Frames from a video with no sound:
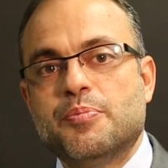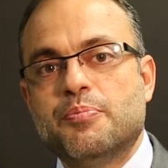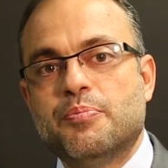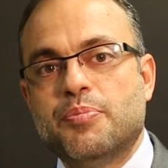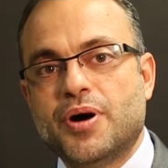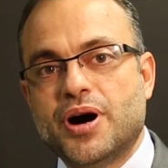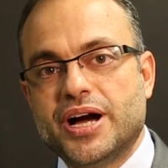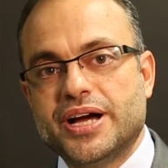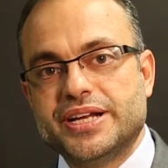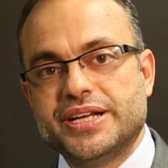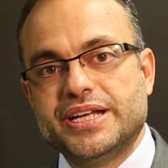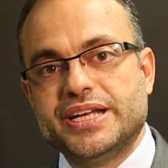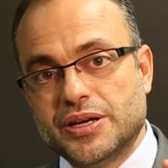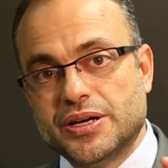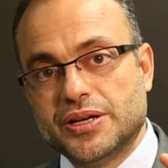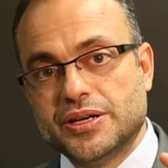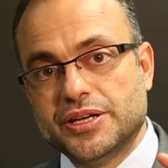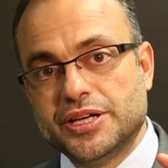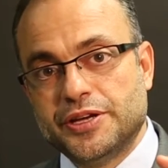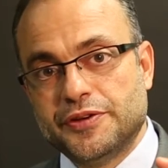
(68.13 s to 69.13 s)
But
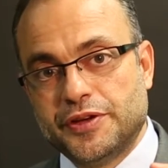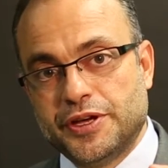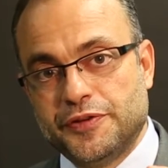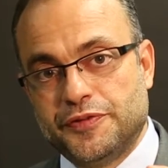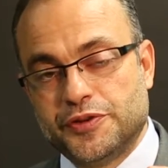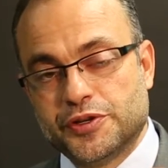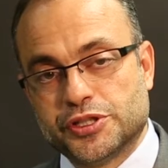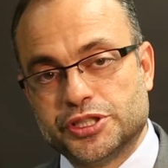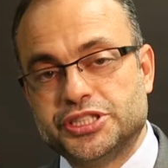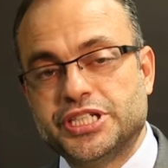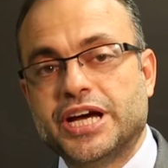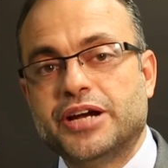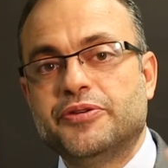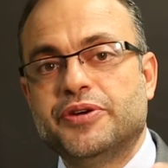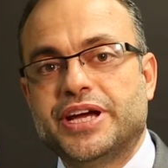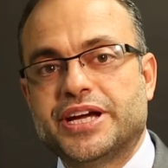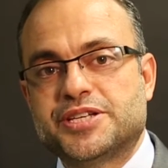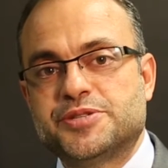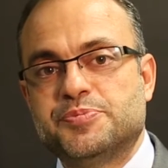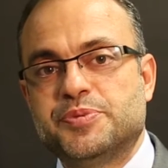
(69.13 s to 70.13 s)
if your
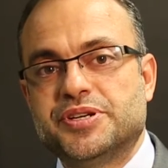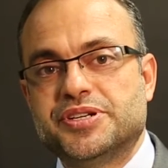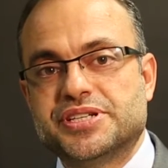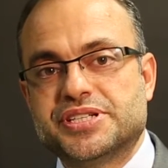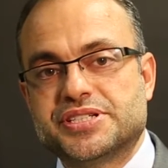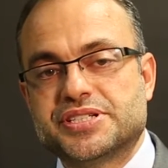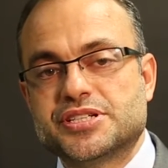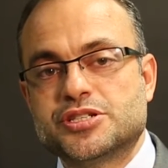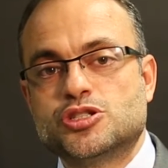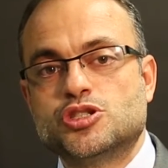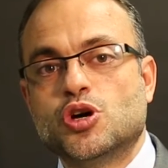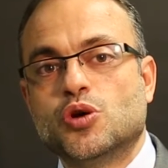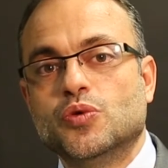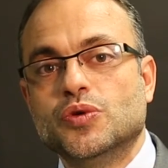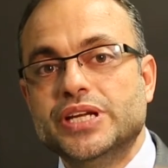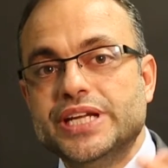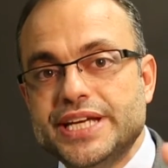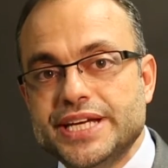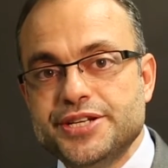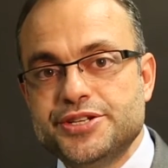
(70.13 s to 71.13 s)
shadowing experiences
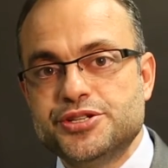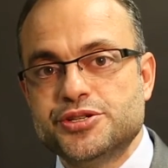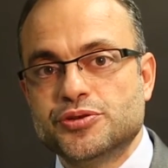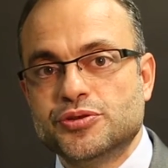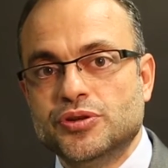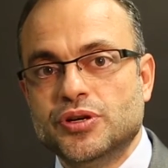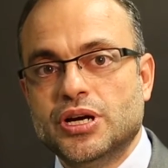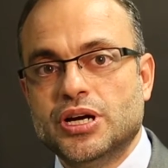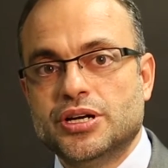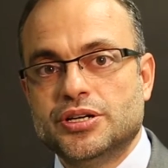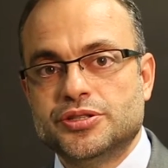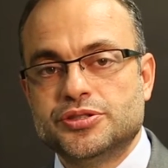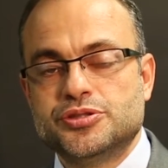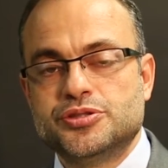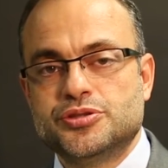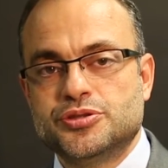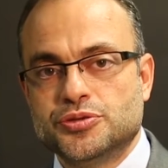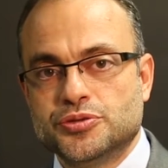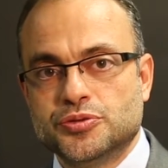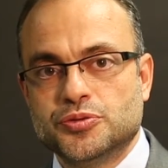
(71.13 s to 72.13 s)
don't lead you
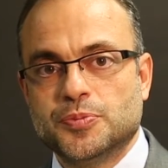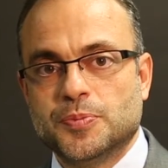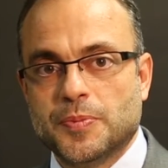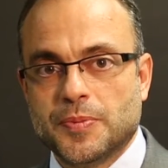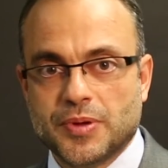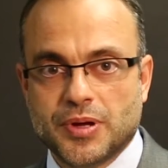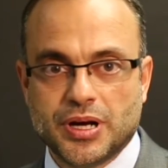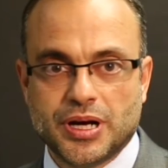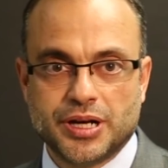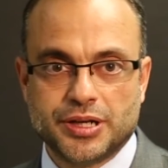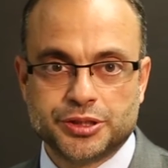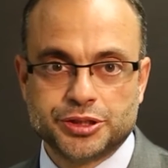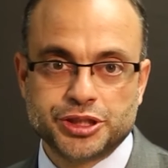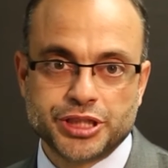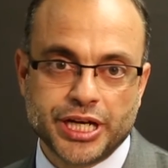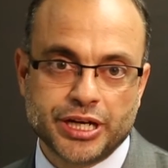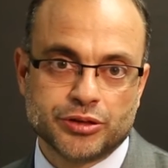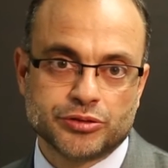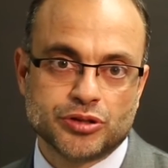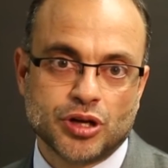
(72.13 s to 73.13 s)
to
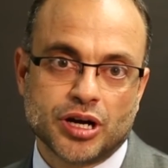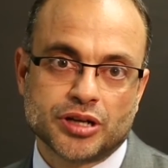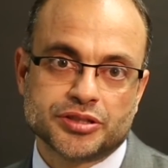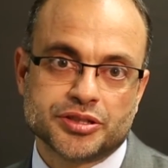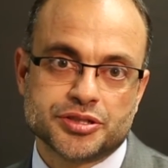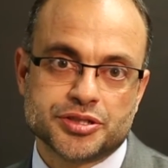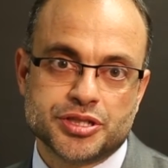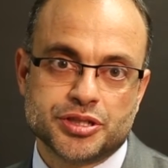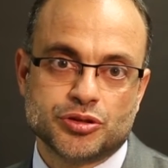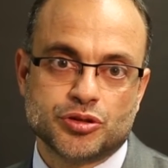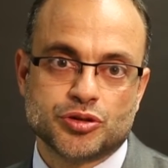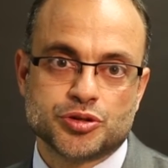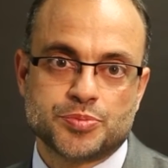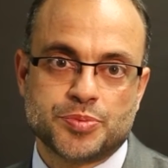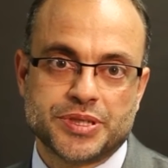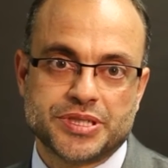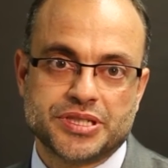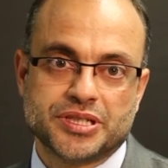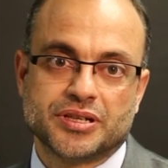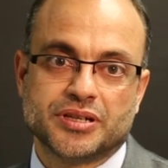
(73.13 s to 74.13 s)
shadow doctors in those
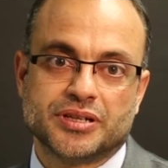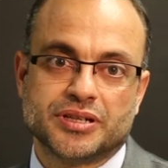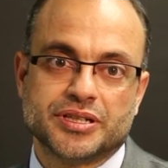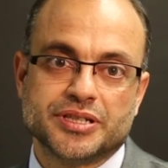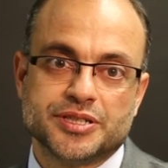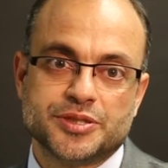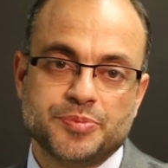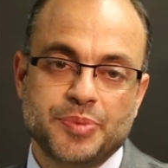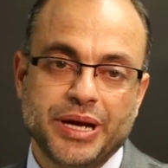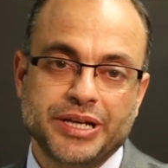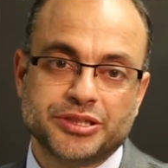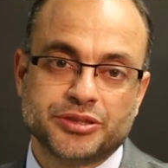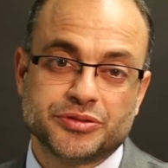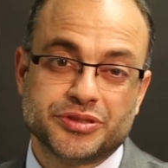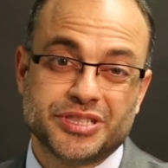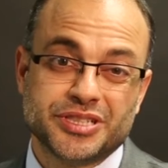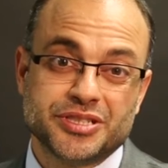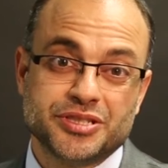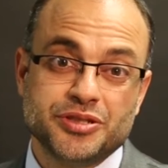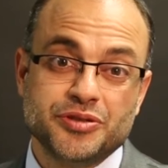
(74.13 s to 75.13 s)
particular
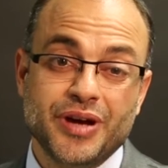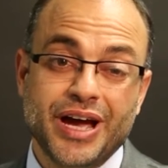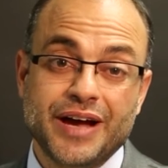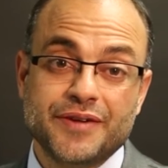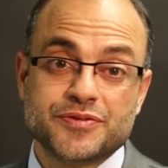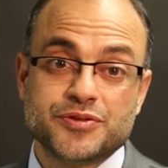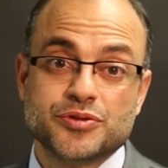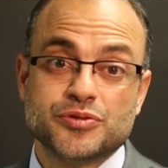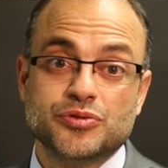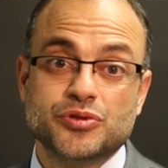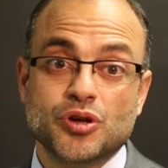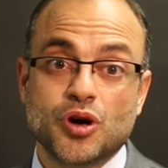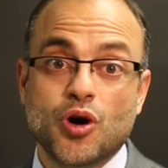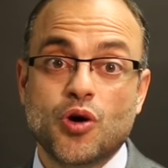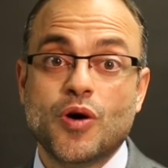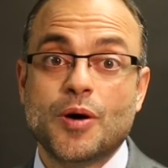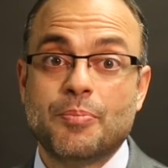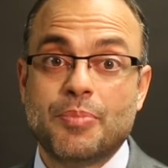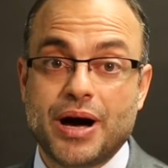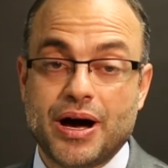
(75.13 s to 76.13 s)
specialties, you have to
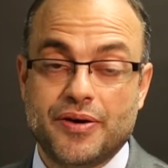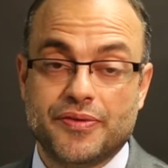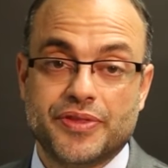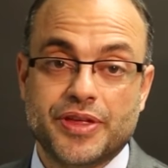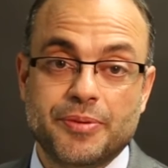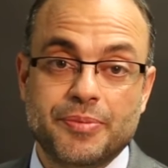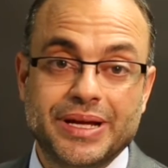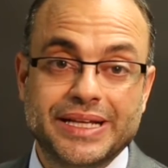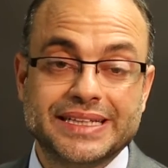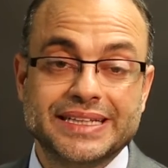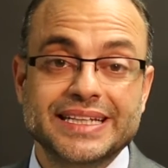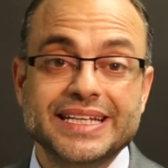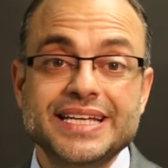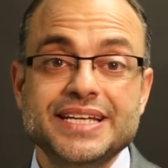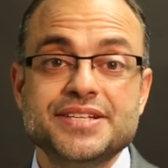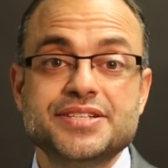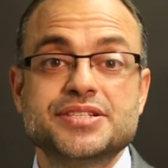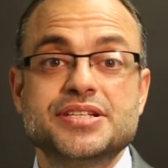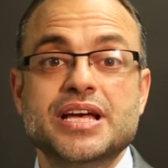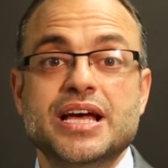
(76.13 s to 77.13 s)
know about them at
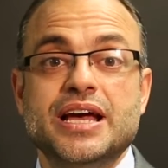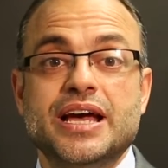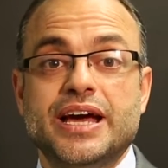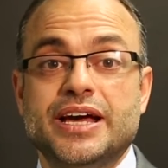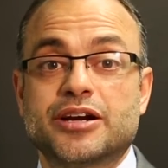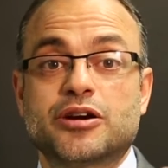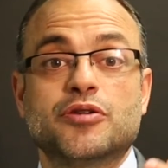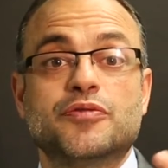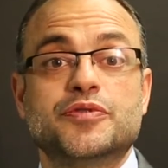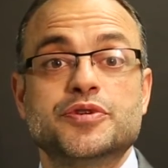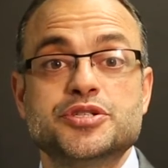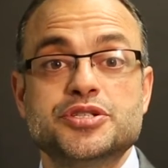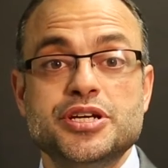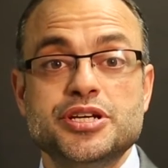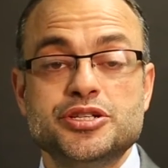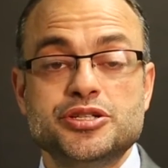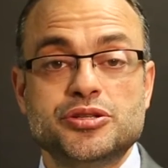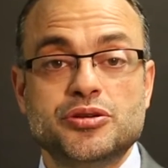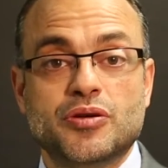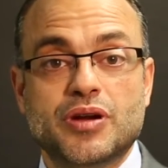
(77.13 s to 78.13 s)
least at a
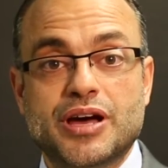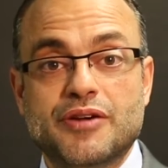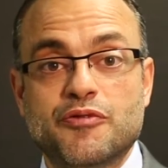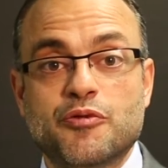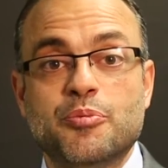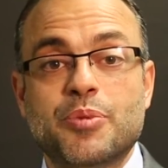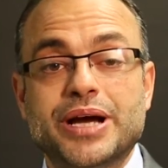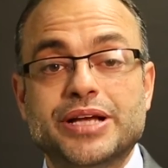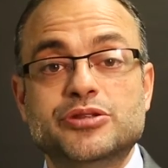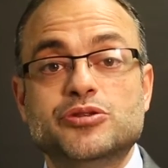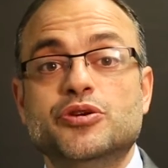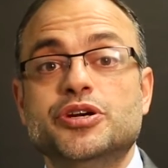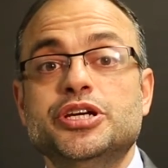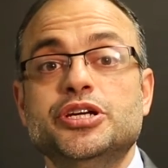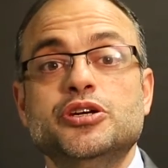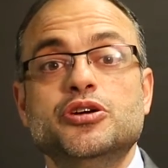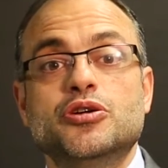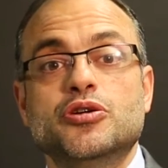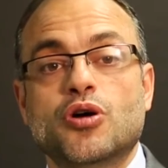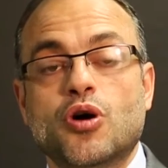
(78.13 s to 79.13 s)
conversational level by
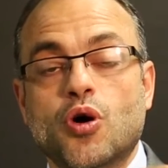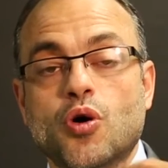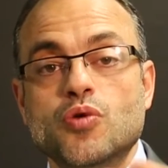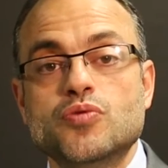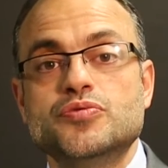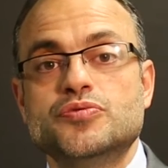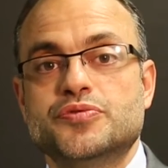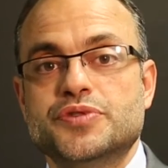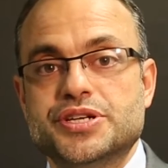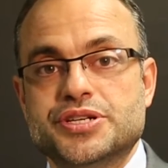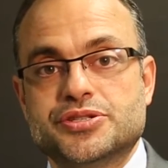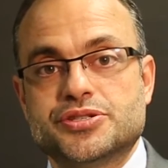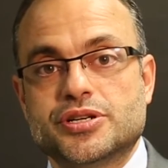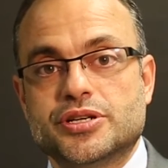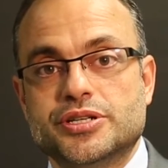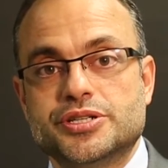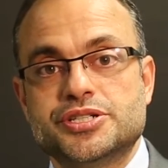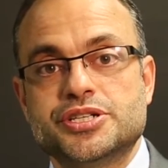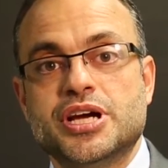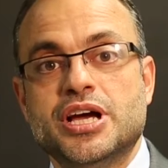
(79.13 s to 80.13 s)
doing your own
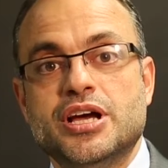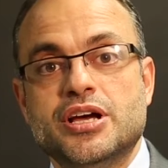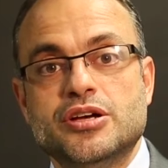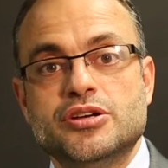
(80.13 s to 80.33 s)
research.